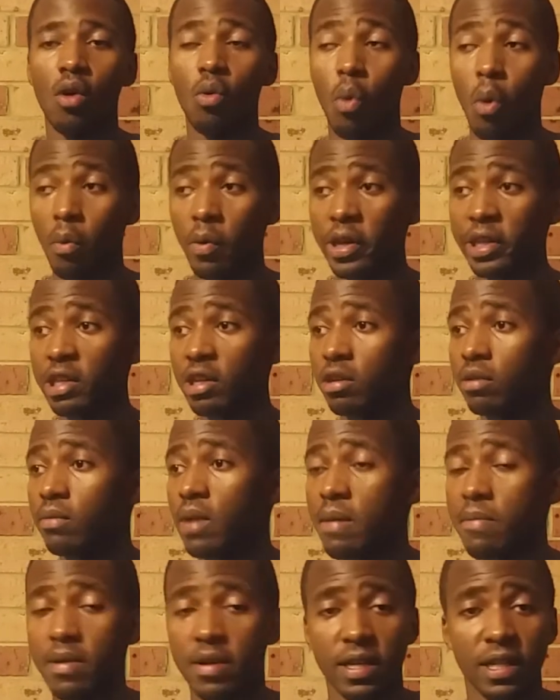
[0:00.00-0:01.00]
What we need to
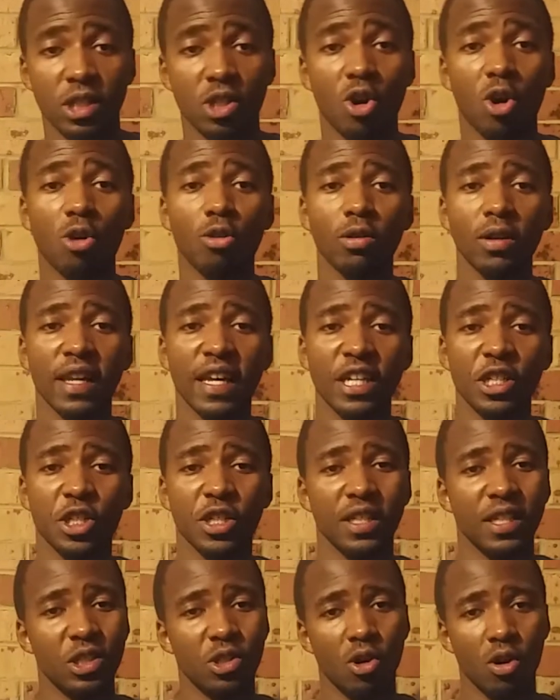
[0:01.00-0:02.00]
remember is
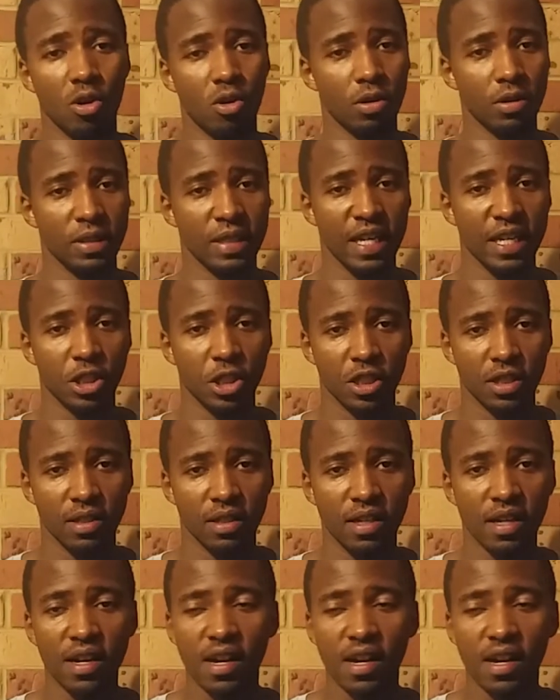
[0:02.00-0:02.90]
correlation is not causation.